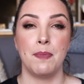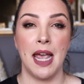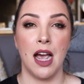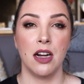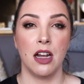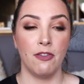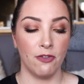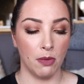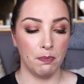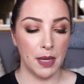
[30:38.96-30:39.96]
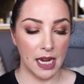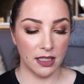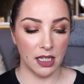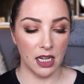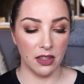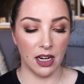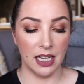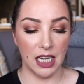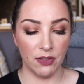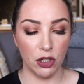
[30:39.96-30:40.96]
a powder from Pixie that I
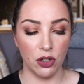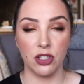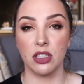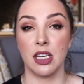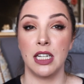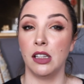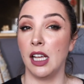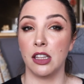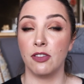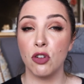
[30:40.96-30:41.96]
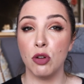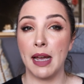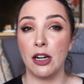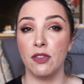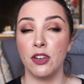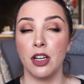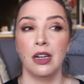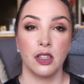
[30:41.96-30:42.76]
never used because I didn't like the format of it.